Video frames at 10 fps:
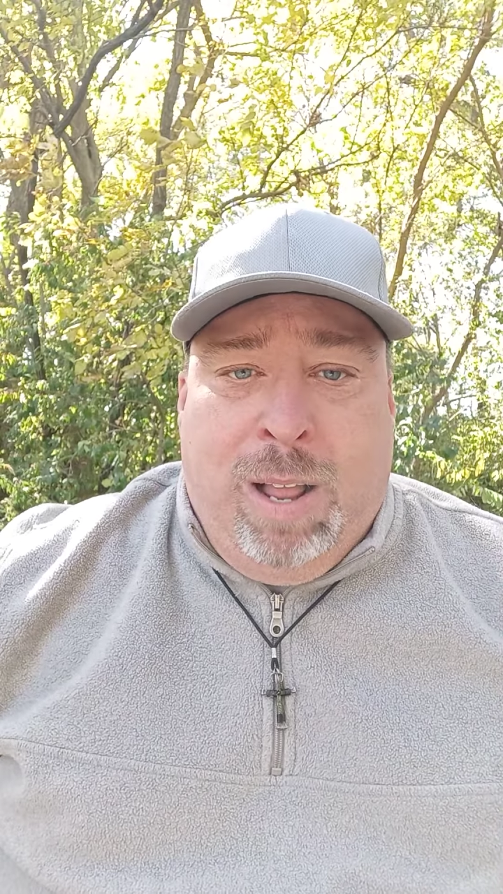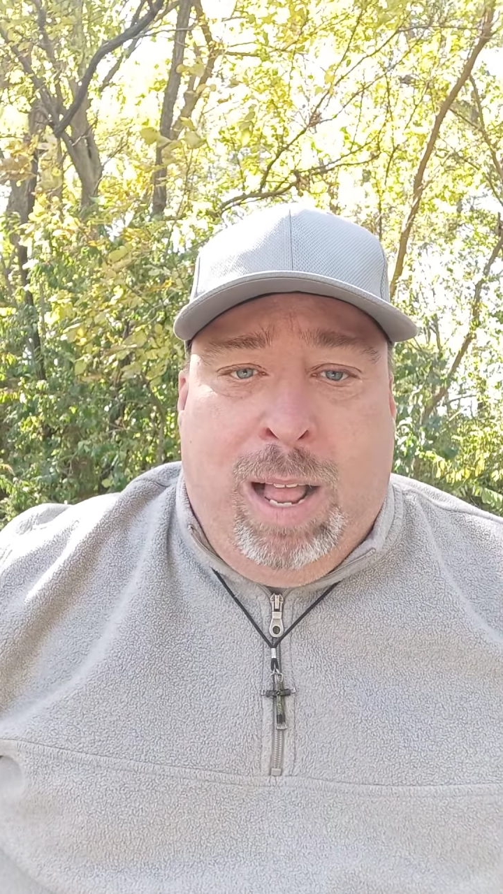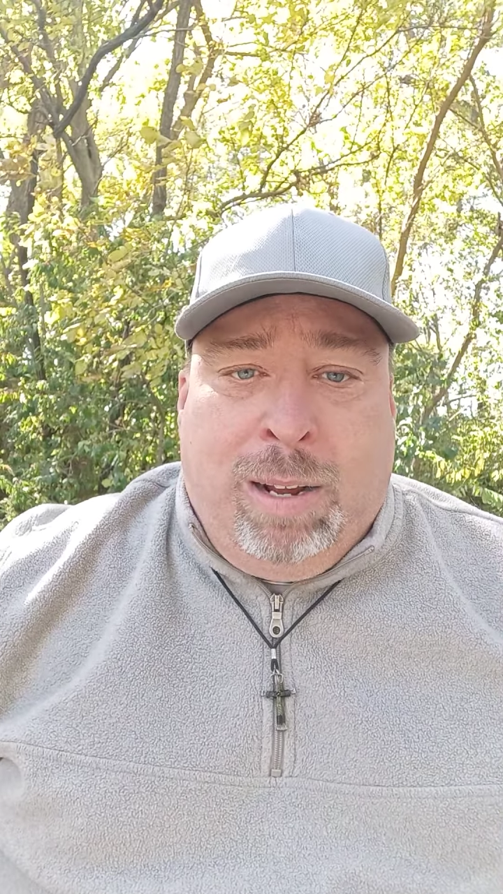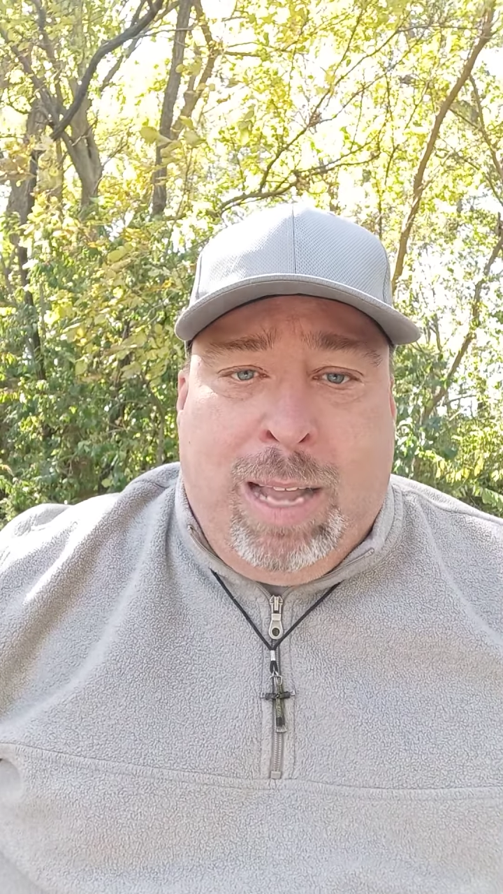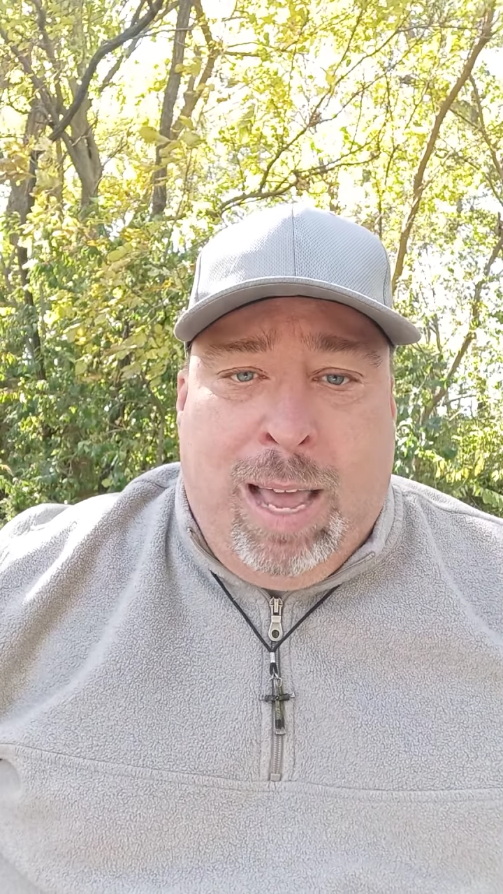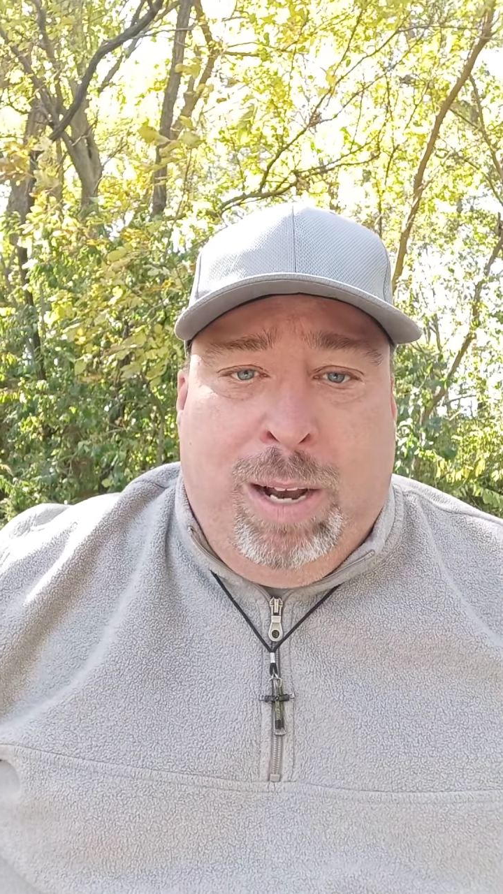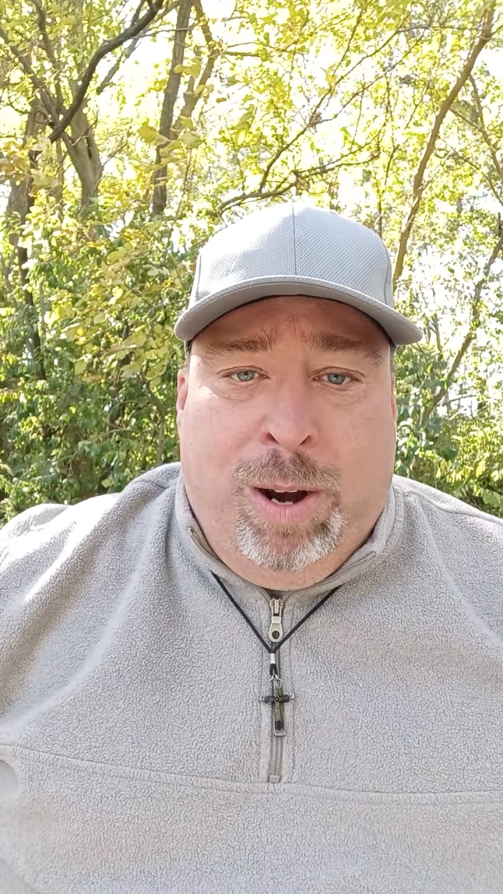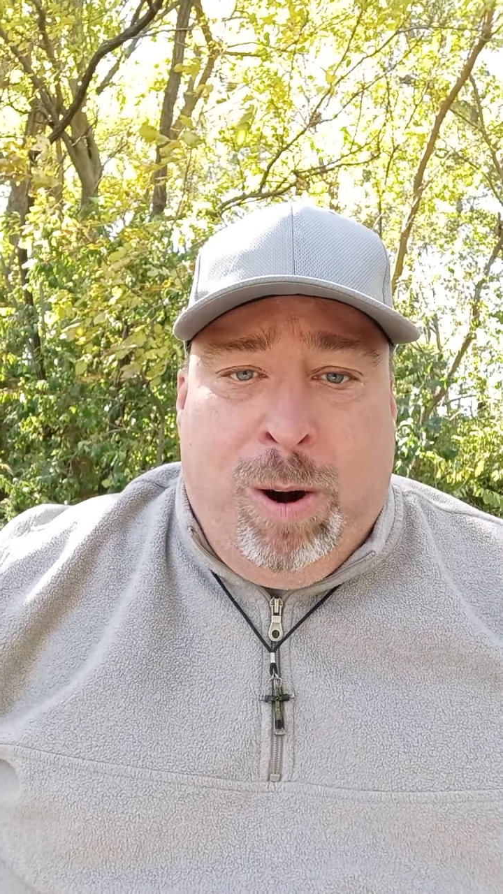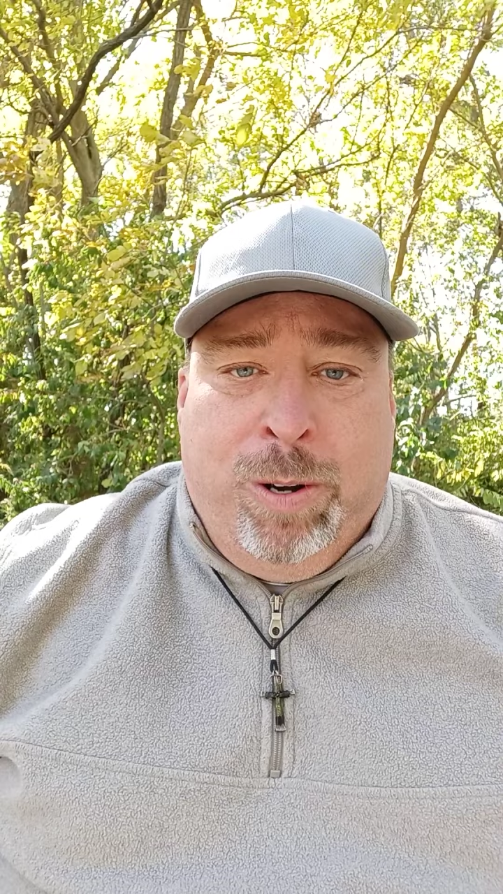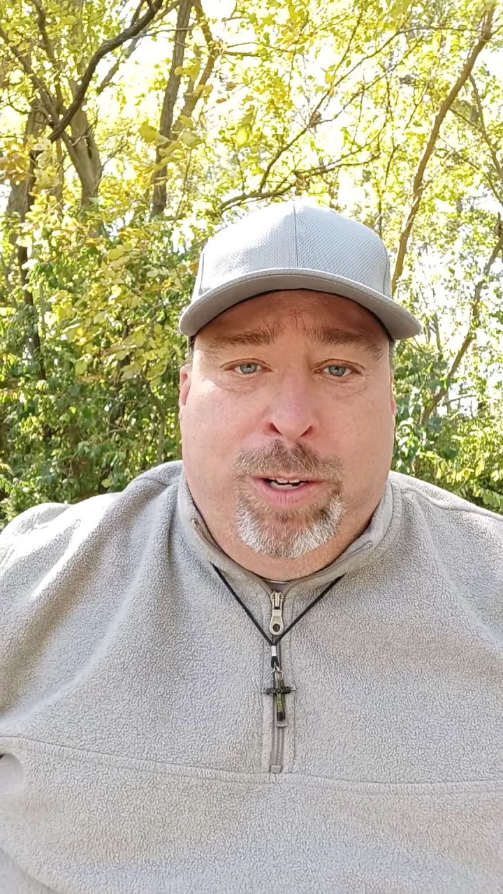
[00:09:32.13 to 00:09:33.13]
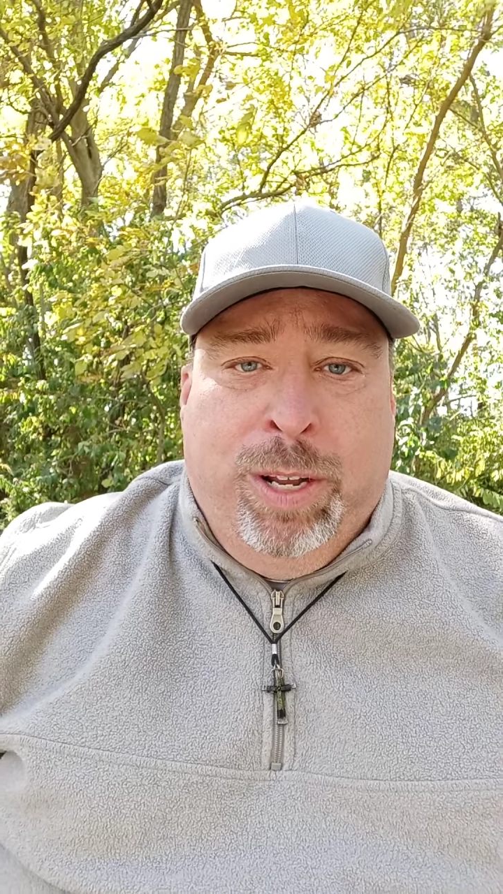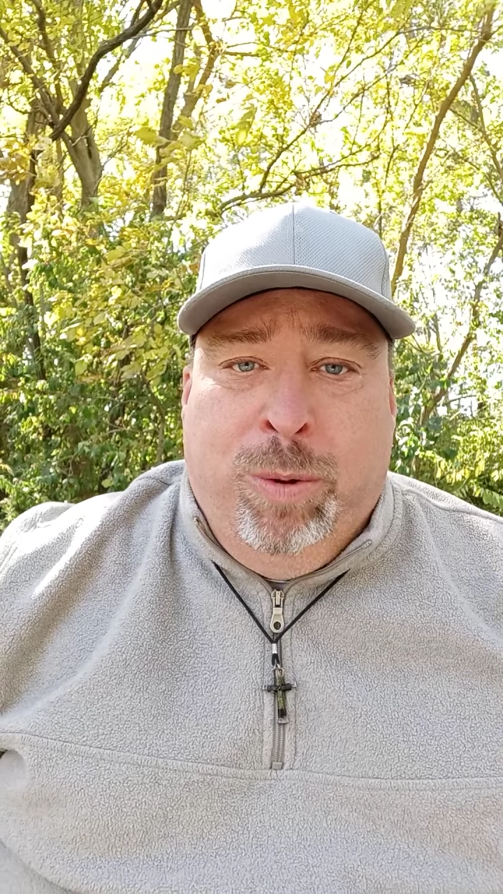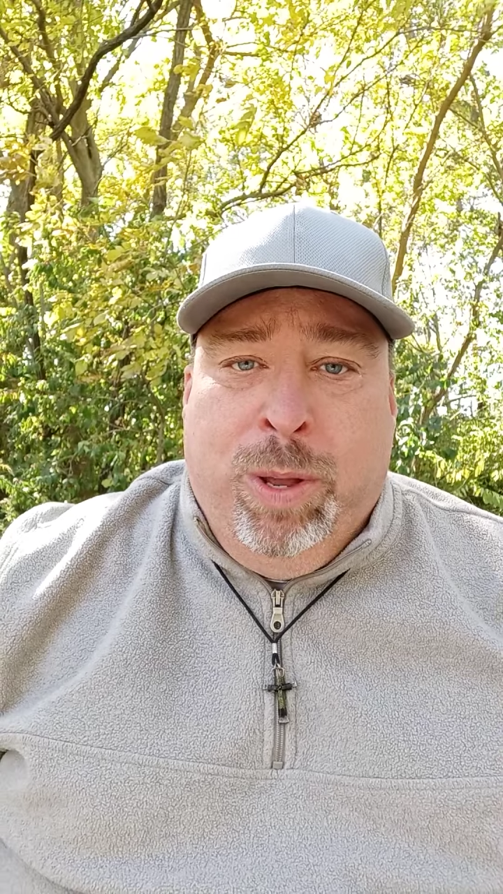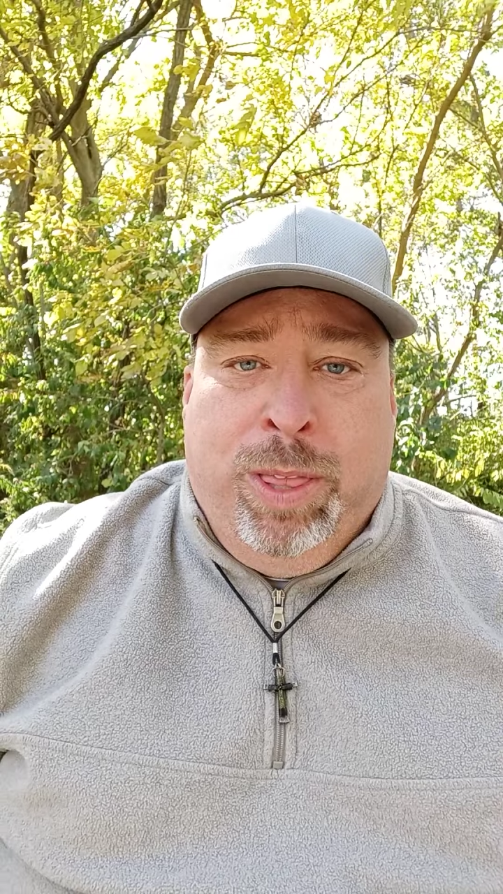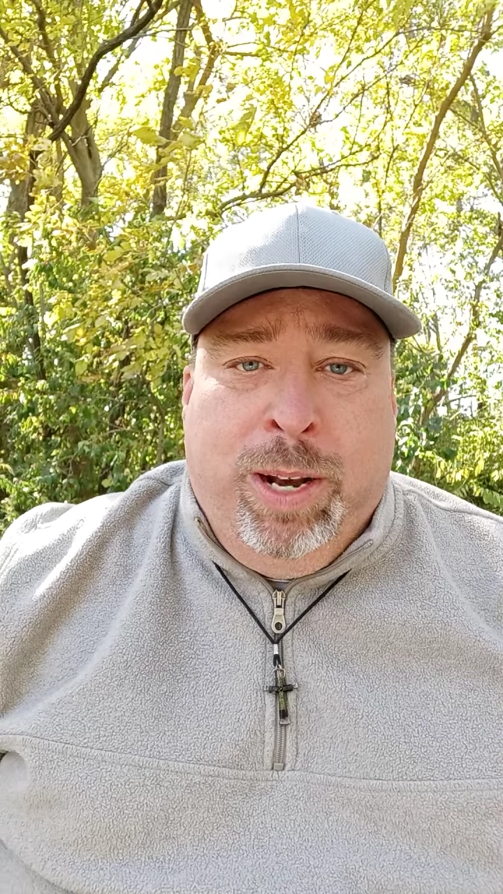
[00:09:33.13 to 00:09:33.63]
I kind of learned to
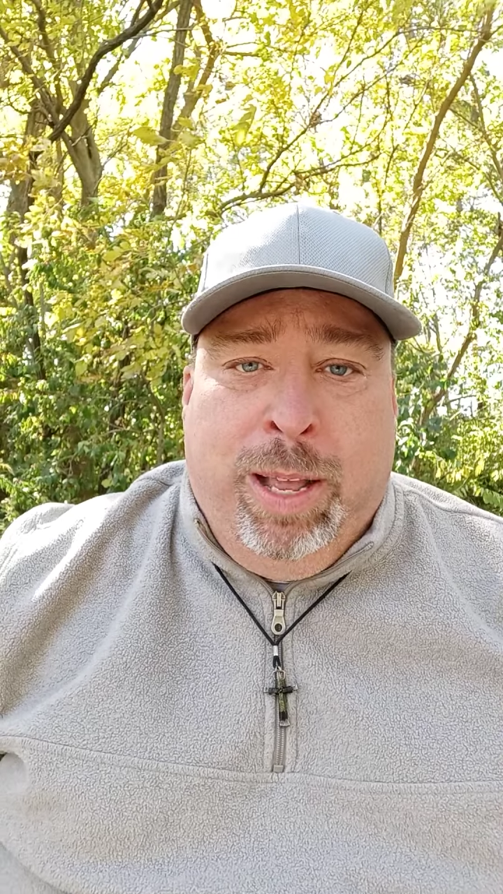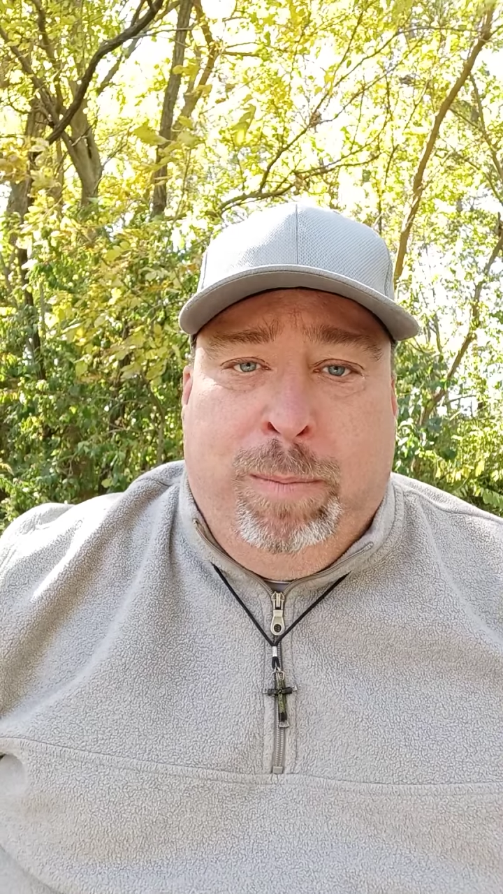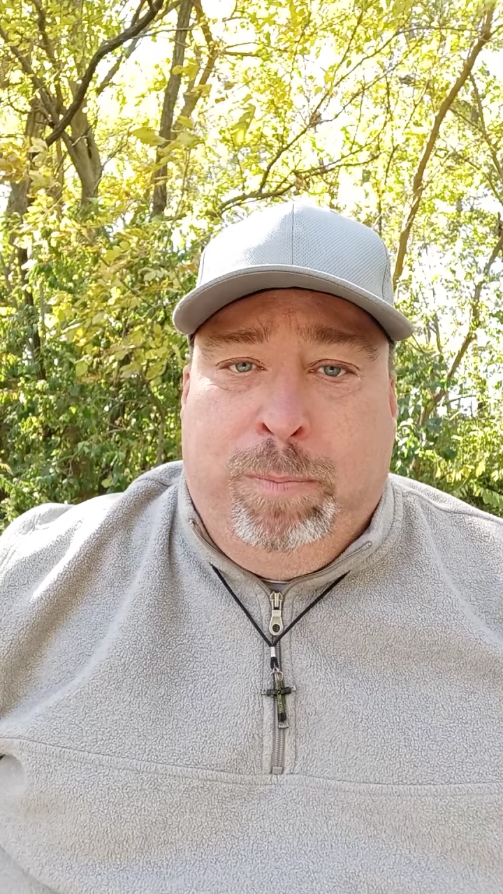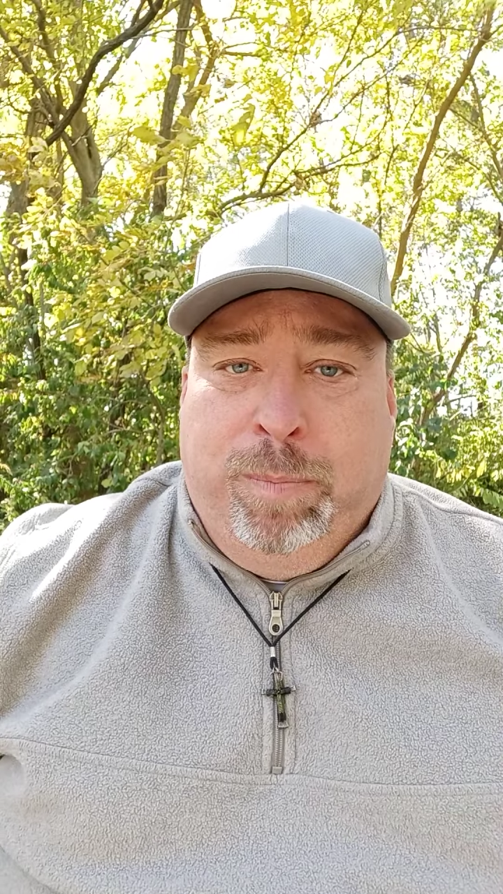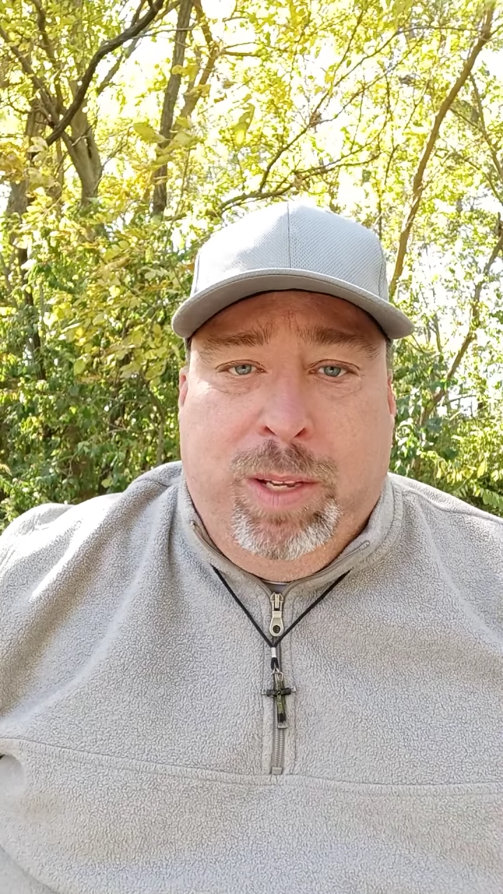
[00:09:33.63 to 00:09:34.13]
deal with it. Now,